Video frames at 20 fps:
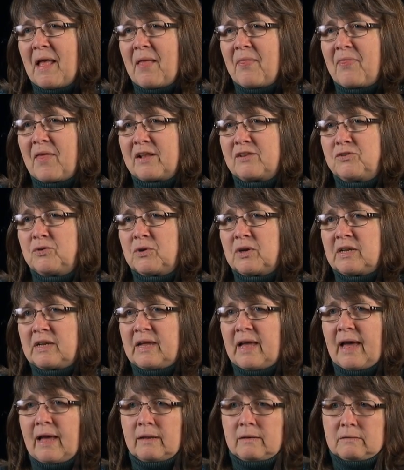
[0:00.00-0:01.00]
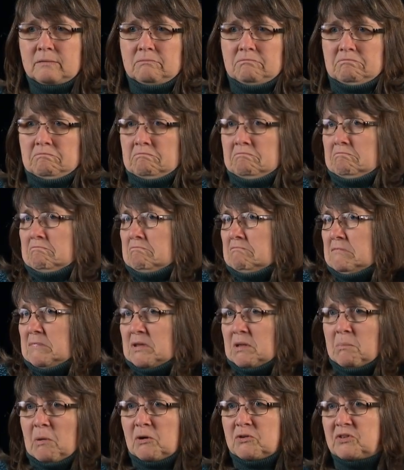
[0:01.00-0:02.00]
that you can get
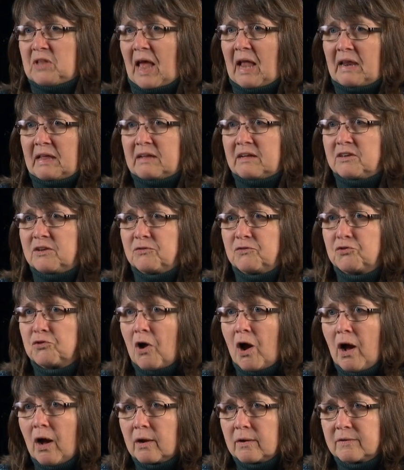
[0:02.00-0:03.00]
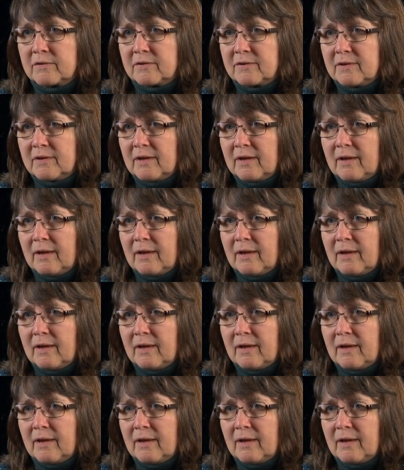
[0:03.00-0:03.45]
the most elegant of drugs,